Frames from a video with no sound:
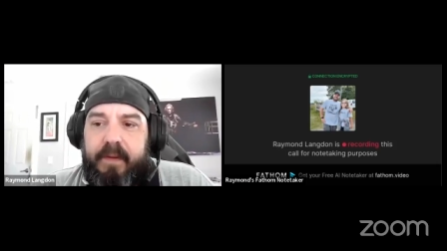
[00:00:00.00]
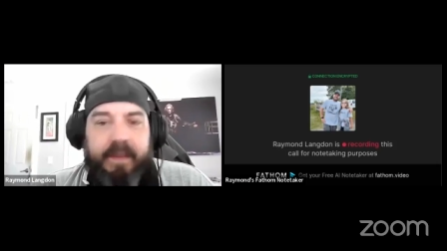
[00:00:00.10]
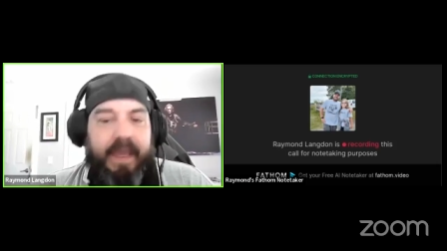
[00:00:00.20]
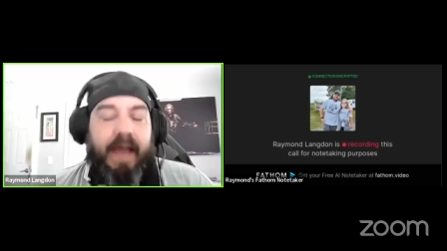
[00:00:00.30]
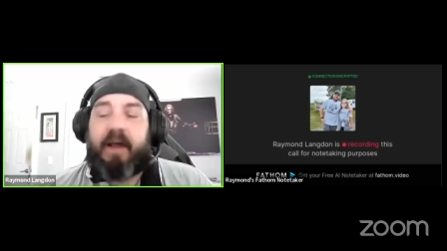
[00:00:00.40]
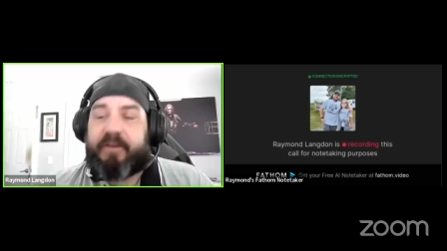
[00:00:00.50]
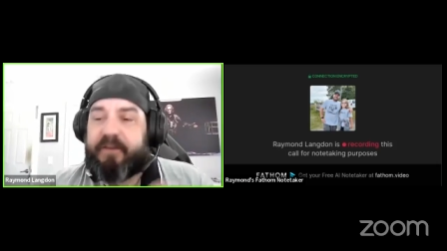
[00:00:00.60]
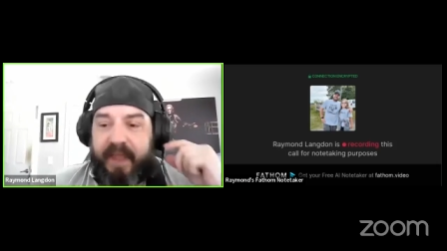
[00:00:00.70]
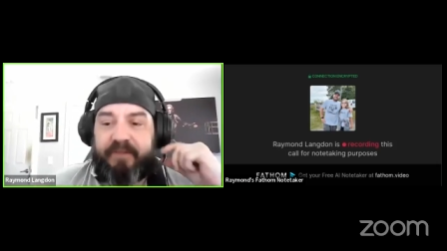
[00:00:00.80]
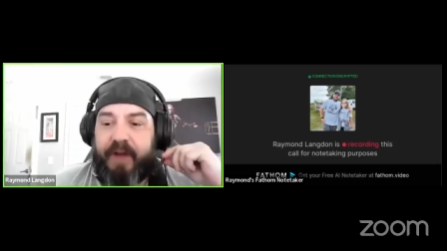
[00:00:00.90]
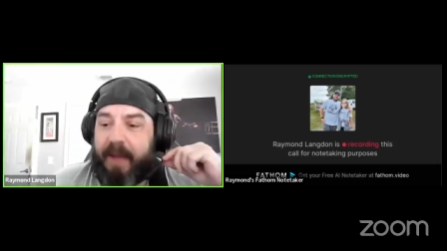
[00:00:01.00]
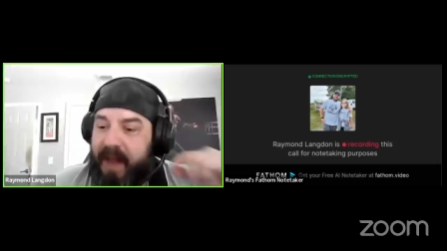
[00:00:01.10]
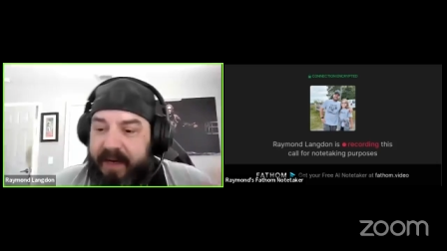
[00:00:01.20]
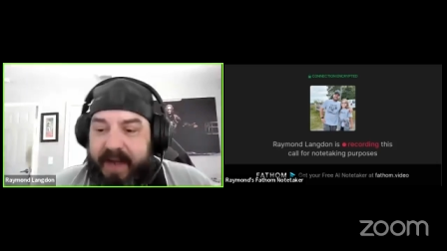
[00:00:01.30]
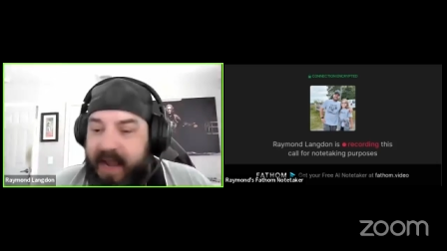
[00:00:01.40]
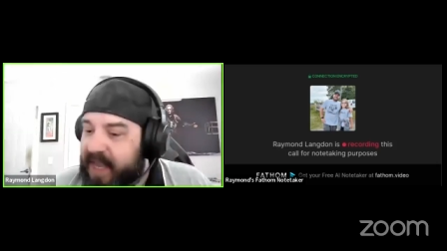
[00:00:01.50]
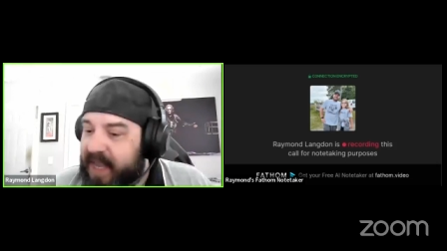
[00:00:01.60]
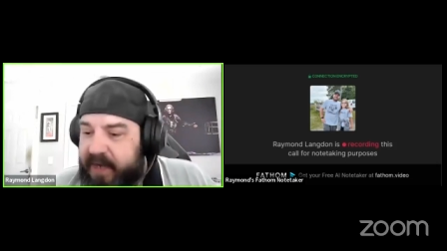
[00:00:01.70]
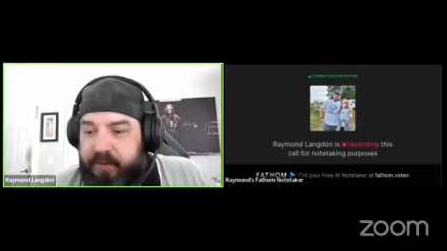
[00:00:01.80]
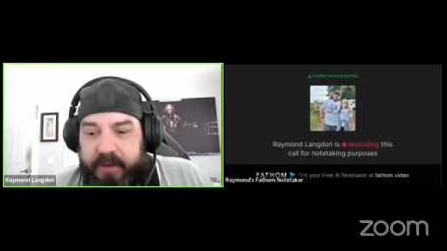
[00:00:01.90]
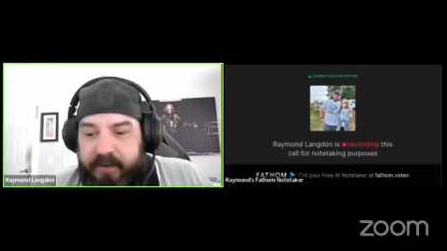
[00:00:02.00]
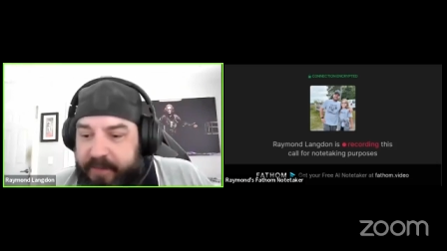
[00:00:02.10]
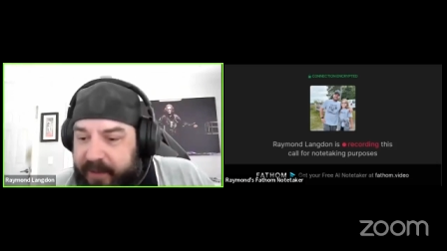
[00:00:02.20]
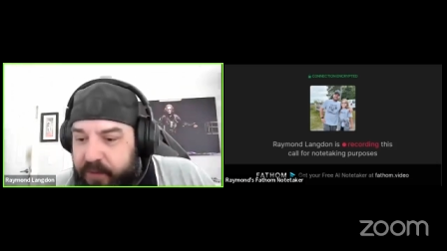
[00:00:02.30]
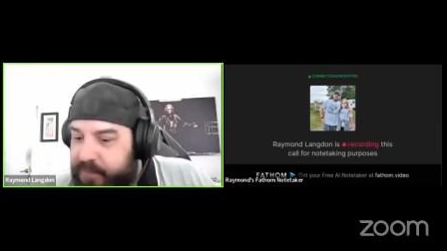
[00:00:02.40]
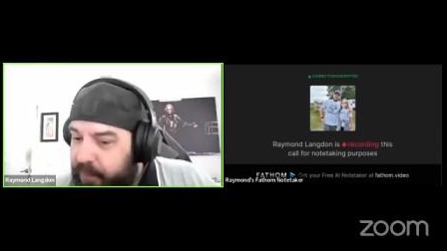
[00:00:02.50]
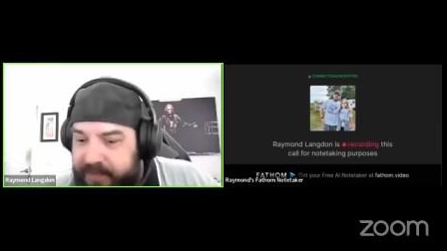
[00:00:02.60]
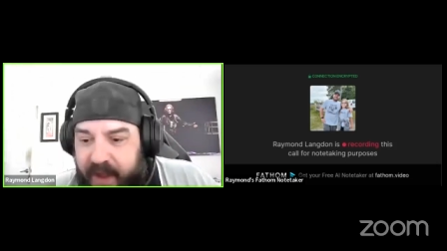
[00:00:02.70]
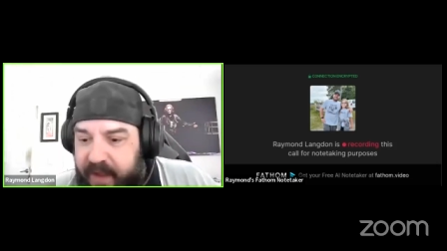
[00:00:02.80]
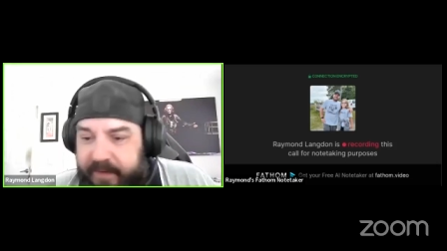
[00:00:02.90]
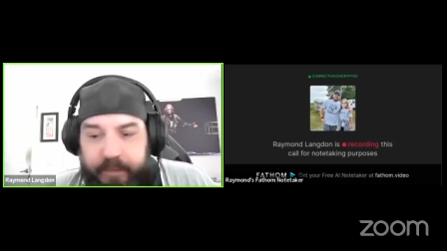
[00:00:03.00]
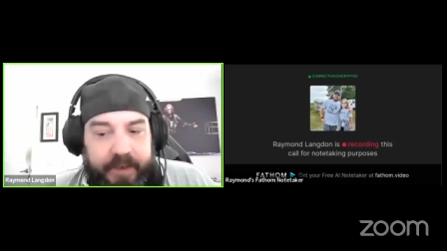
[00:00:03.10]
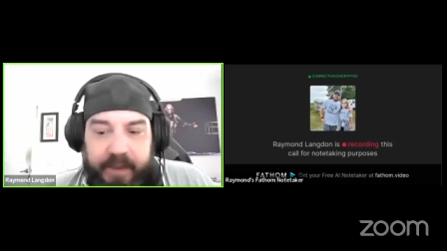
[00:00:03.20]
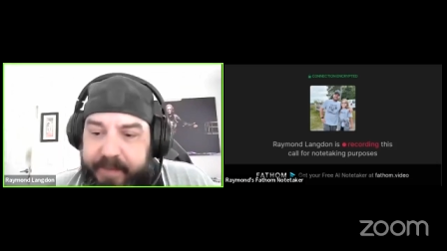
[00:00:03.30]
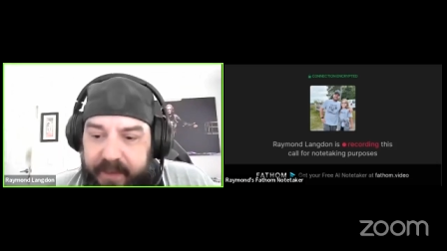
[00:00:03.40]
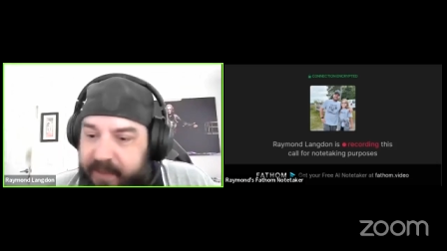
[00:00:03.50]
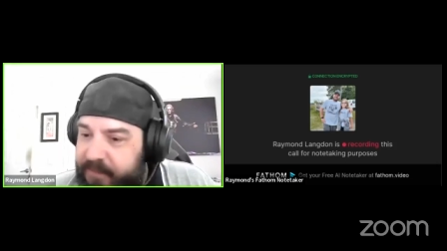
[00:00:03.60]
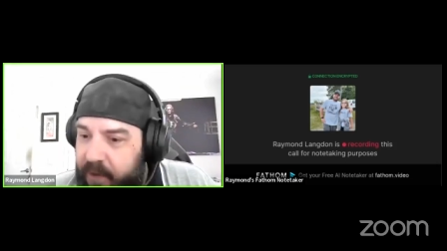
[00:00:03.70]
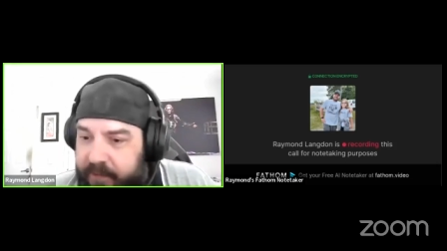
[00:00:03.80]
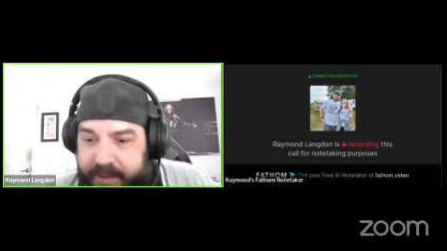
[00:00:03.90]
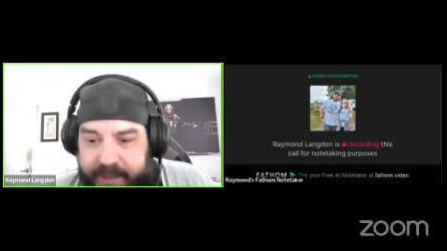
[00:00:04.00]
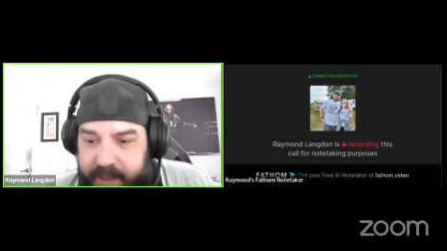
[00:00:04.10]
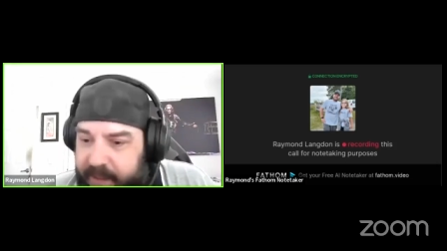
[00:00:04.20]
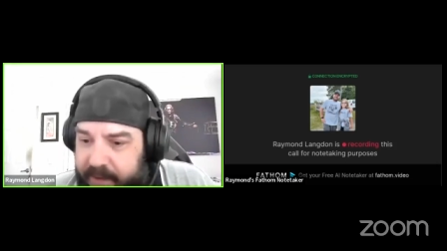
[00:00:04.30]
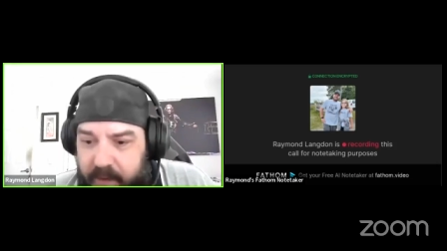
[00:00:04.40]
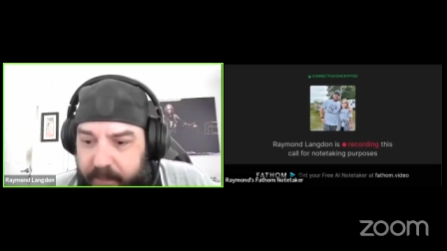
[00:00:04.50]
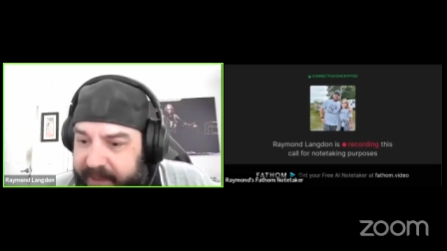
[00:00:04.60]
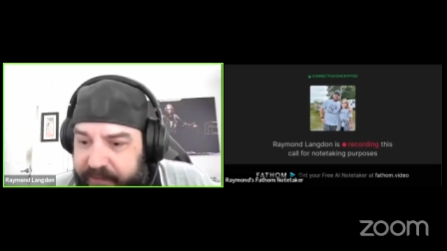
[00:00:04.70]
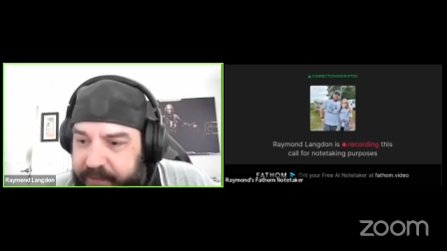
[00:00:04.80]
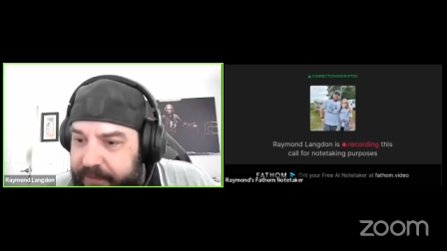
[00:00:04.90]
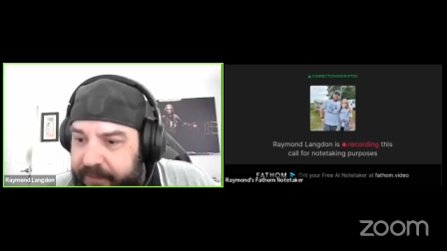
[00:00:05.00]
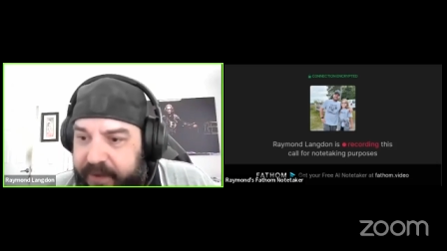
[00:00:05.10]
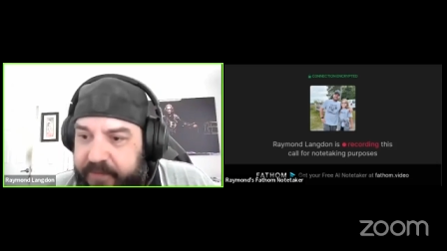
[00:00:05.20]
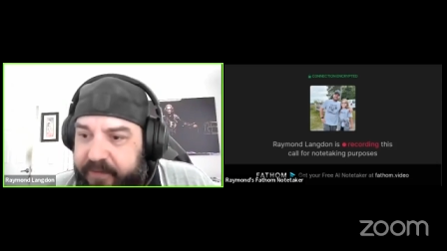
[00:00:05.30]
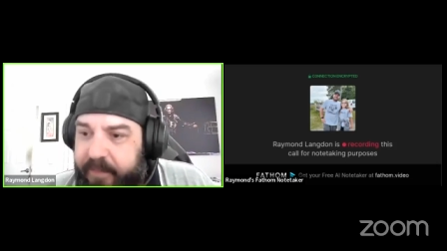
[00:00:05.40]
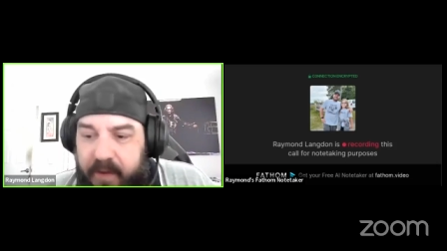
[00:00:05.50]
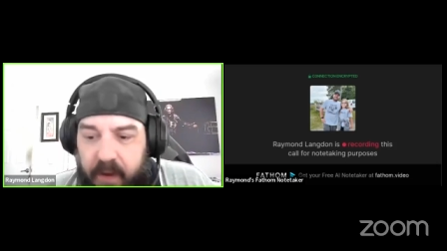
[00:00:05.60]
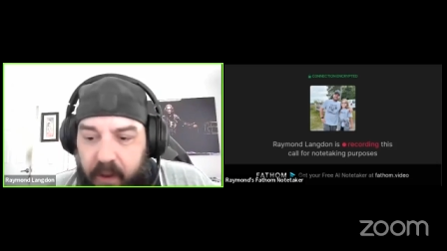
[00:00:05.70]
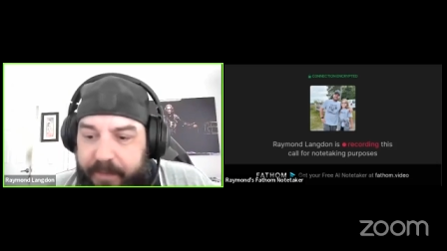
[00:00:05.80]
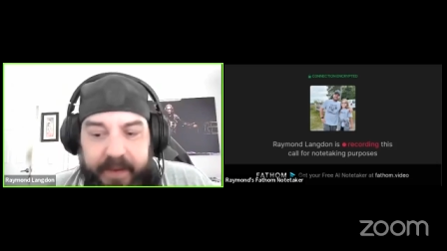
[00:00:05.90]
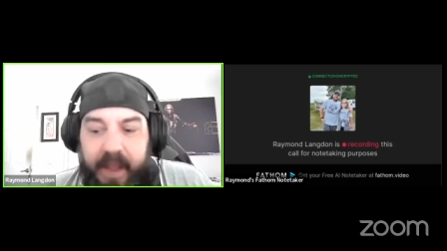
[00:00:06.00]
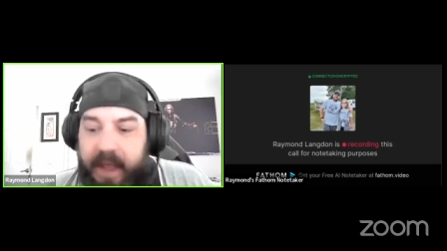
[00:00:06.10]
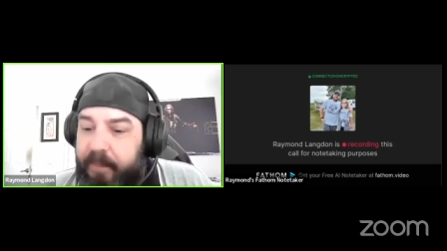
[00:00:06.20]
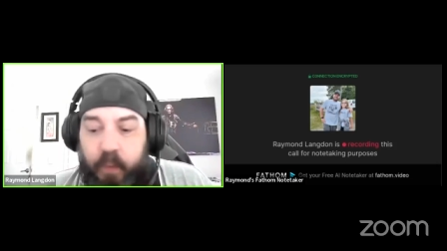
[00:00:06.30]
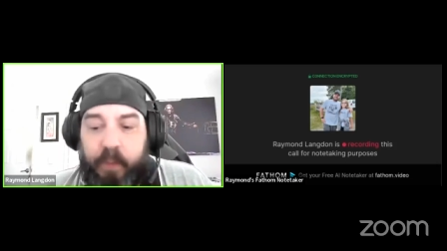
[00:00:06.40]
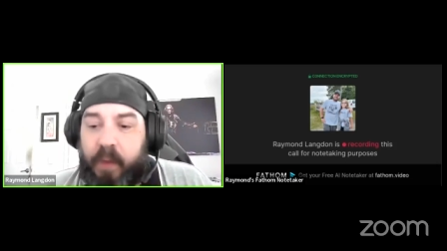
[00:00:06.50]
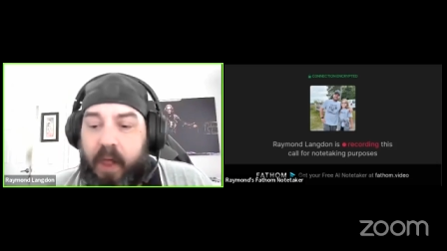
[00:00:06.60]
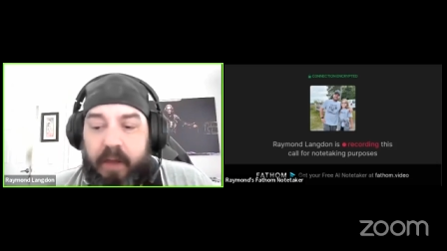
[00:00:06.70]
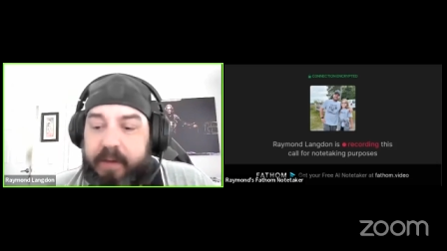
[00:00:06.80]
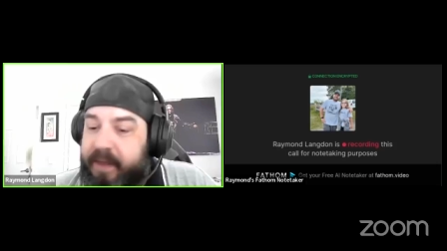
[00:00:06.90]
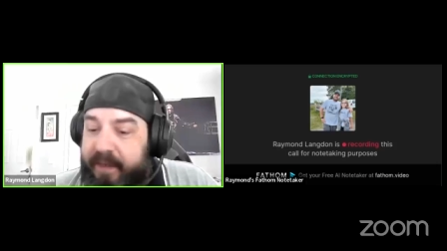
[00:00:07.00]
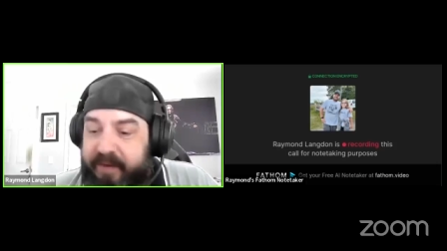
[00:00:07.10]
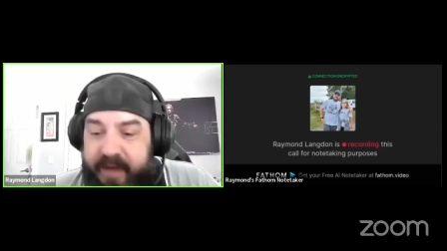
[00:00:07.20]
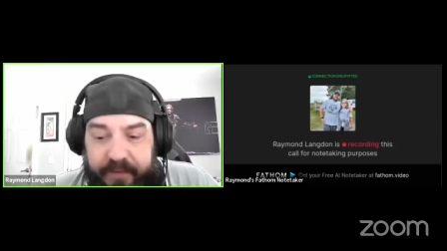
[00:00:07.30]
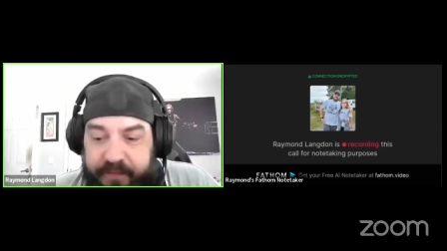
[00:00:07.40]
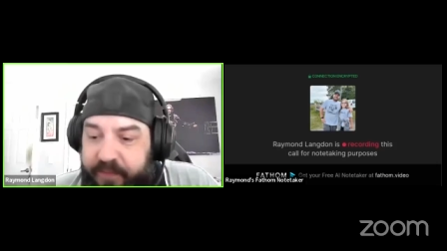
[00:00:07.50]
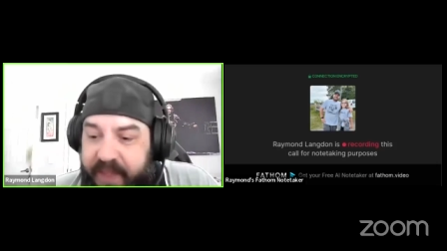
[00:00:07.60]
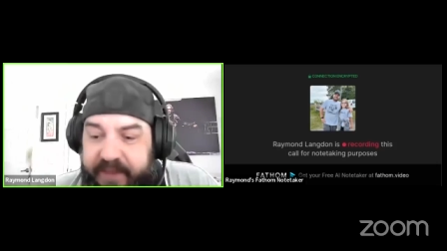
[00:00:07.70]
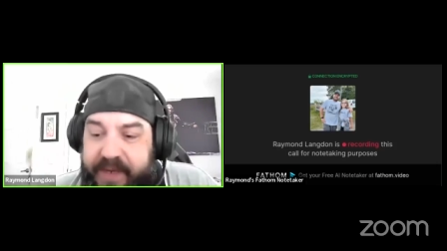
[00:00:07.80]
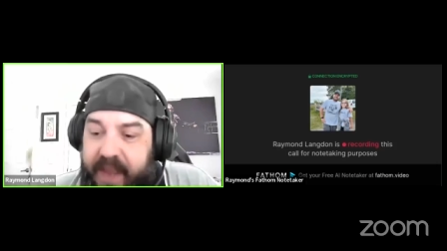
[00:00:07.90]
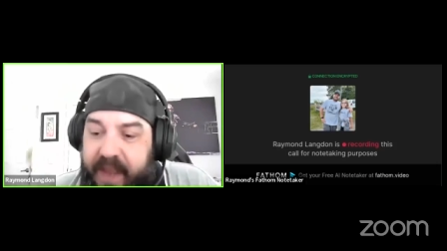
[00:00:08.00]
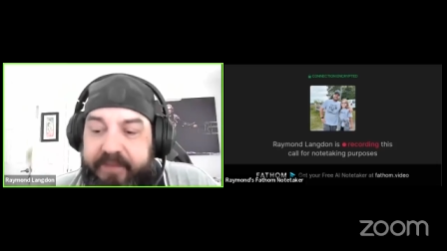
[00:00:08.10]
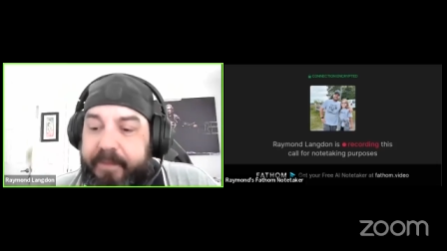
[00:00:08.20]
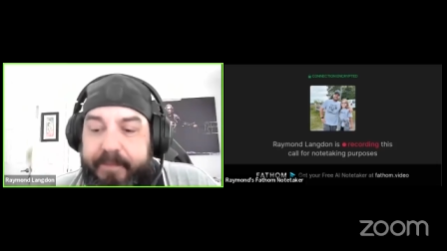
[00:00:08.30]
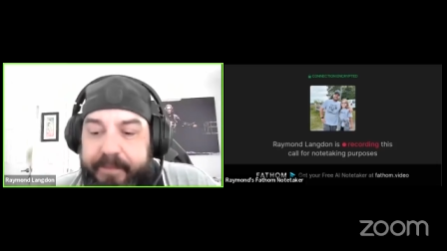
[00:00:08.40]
Yeah, awesome. Thanks for hopping on, guys. I got to run to my 245. I'm running a minute late for already. I got to go manage another sales team call, but um, we'll, we'll all get together soon. Thank you, guys.